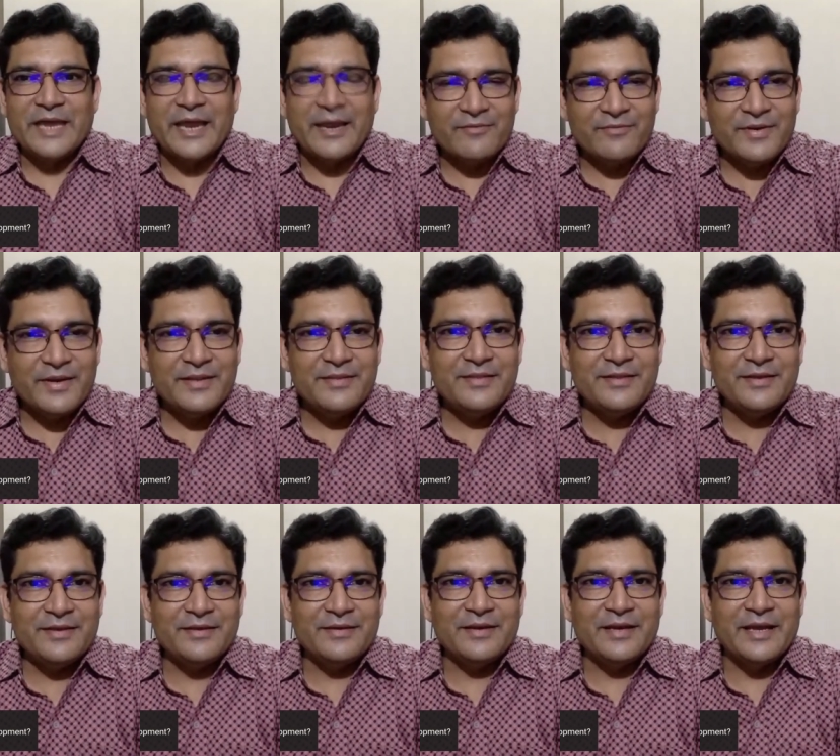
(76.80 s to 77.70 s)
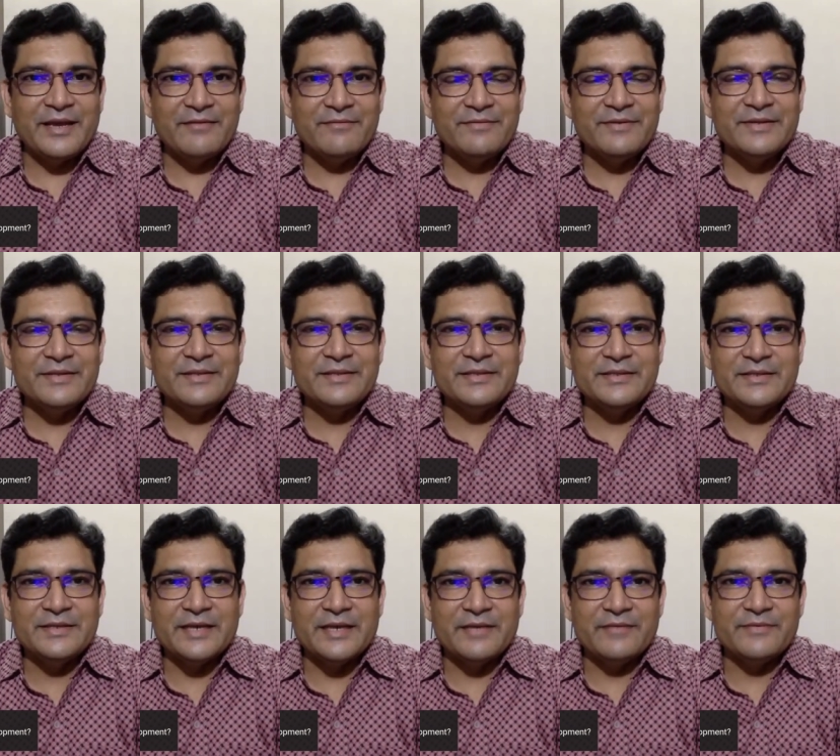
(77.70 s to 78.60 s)
Everything
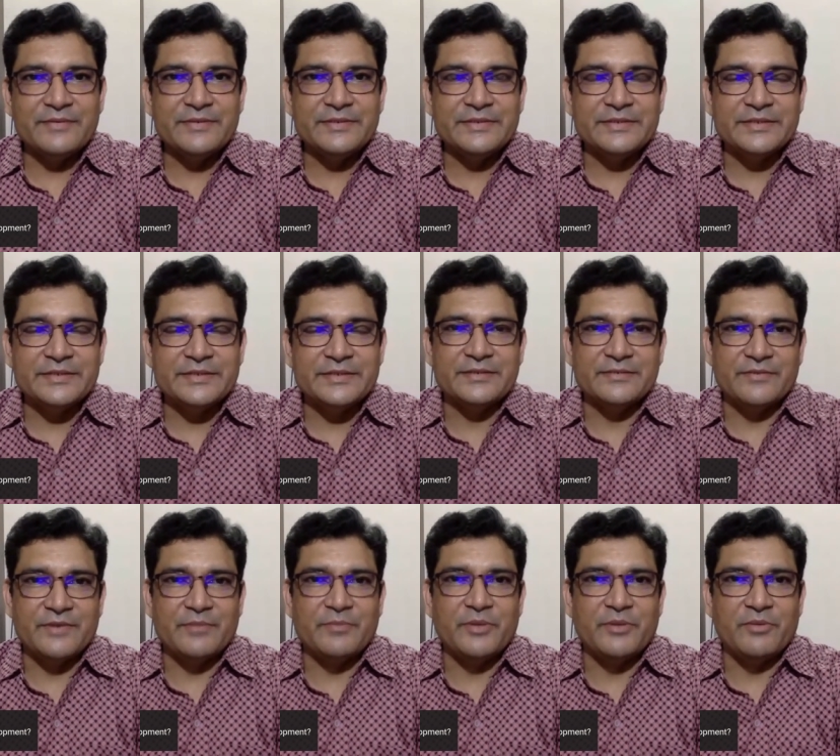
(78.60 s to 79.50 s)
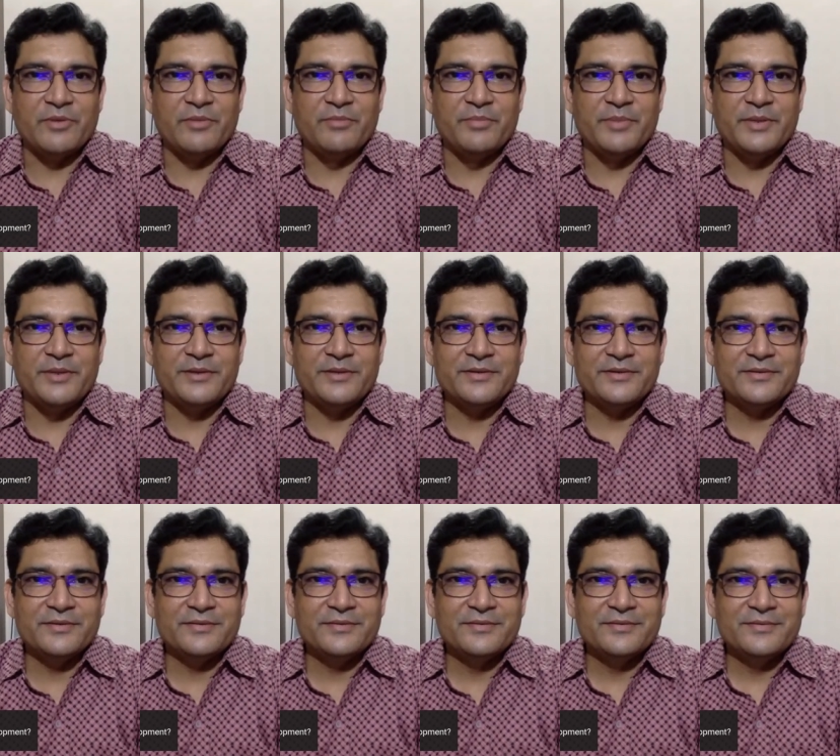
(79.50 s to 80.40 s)
is a web development,
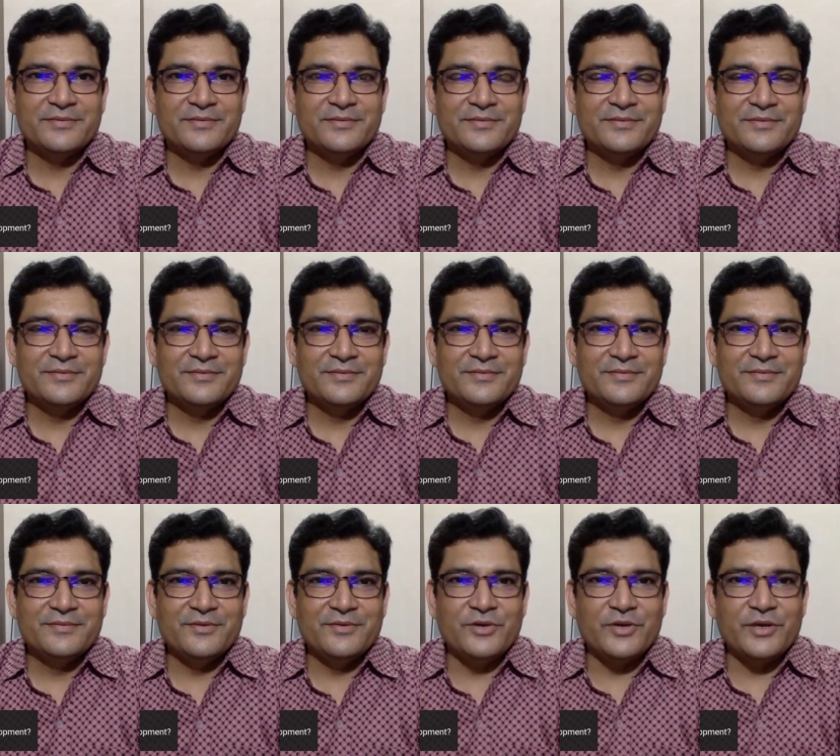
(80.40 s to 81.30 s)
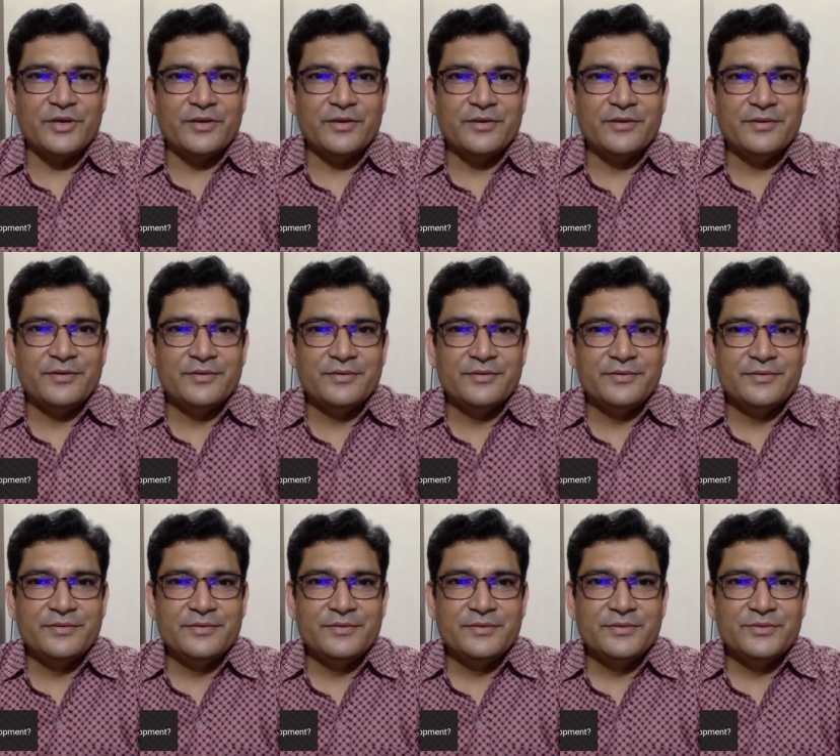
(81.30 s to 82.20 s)
okay?
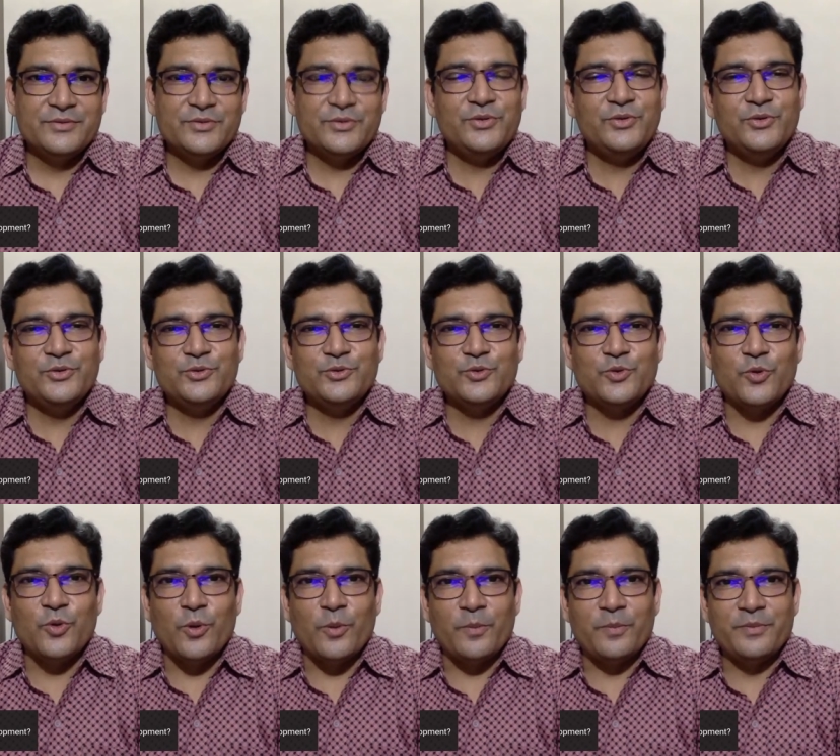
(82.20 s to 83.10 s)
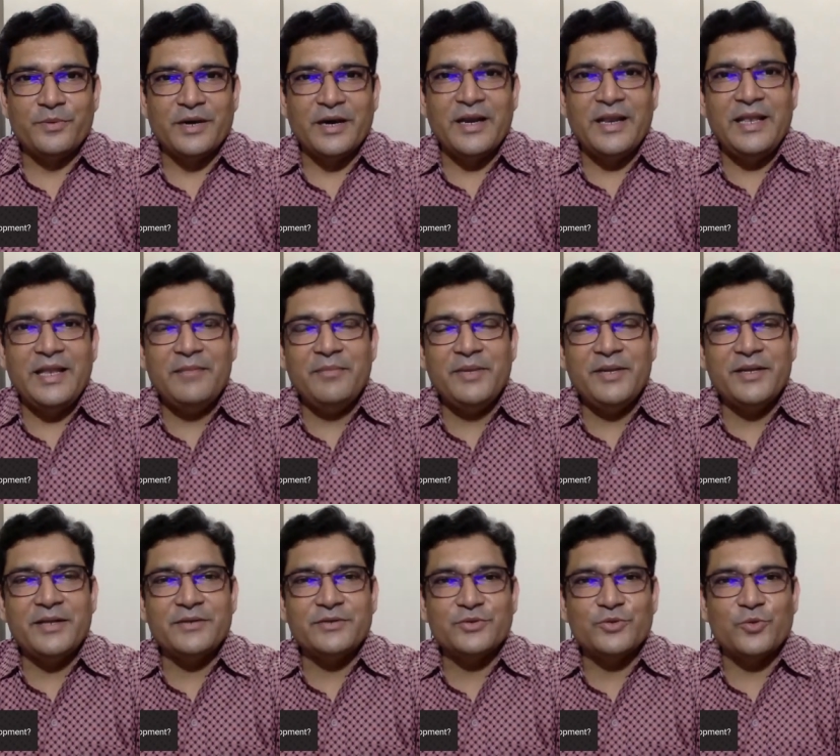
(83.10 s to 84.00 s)
So huge scope,
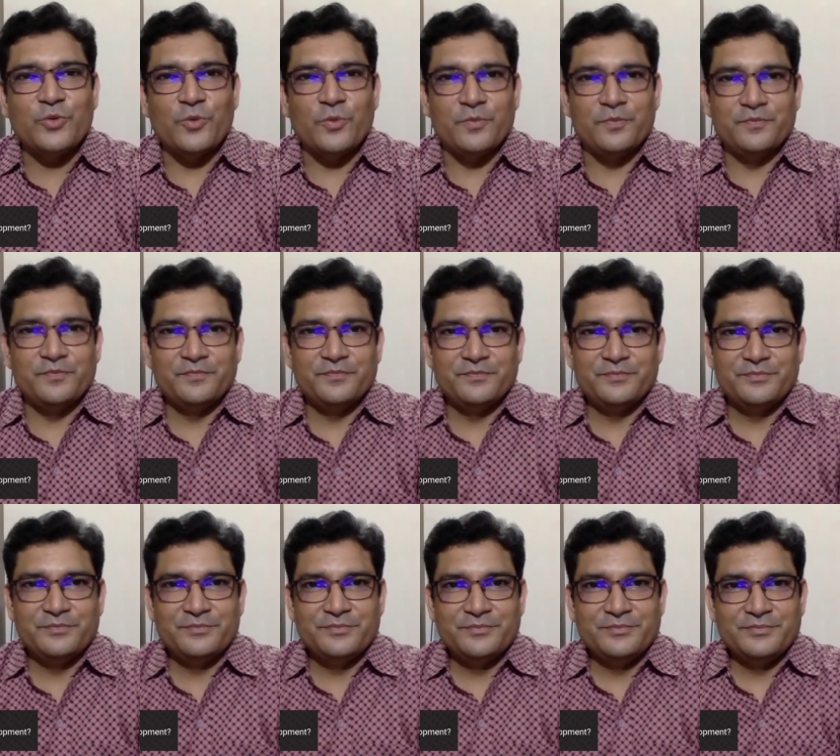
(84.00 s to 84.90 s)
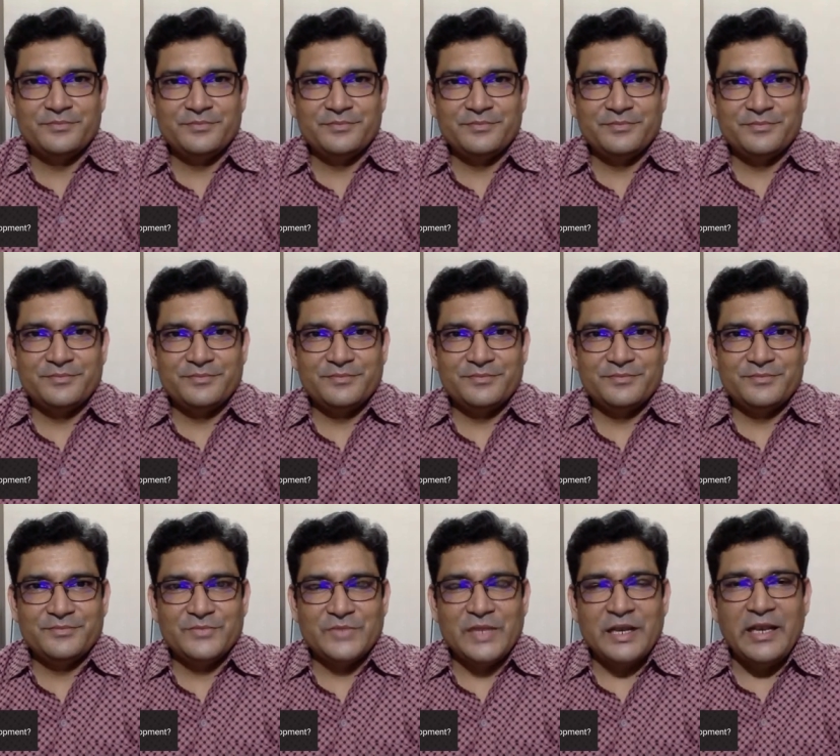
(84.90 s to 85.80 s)
unlimited scope,
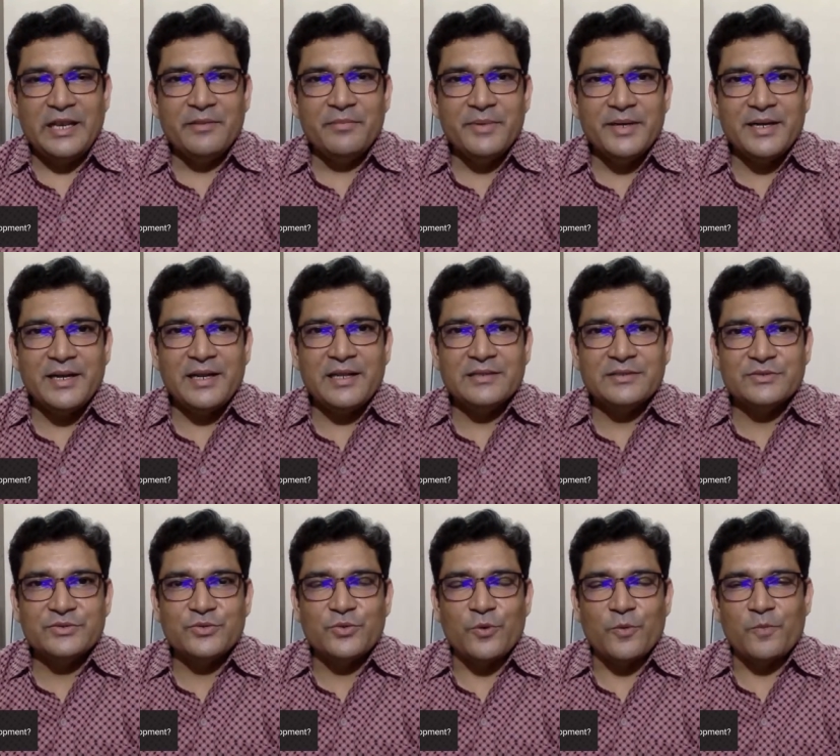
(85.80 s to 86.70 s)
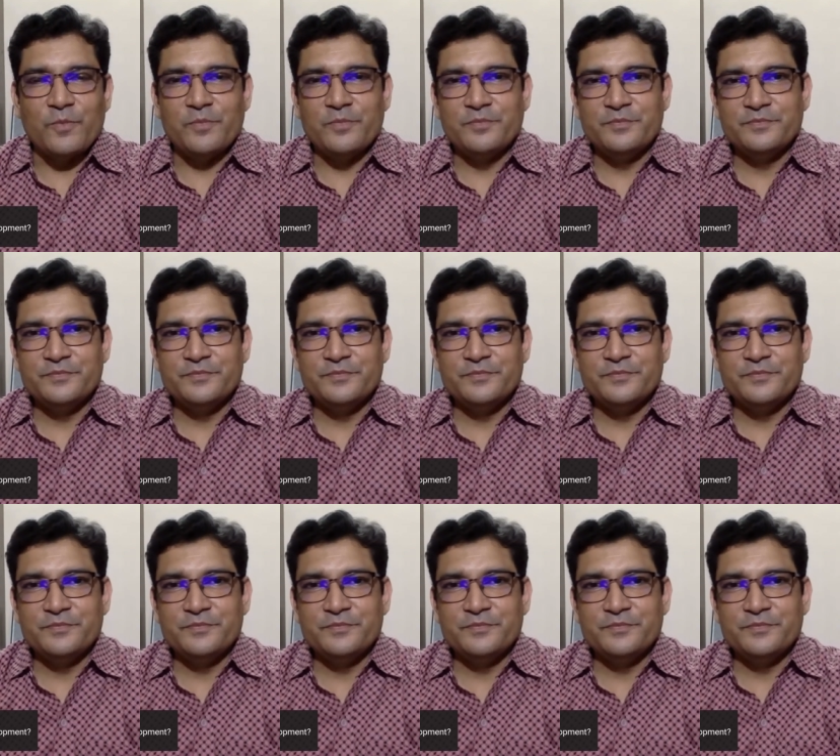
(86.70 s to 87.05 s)
limitless scope.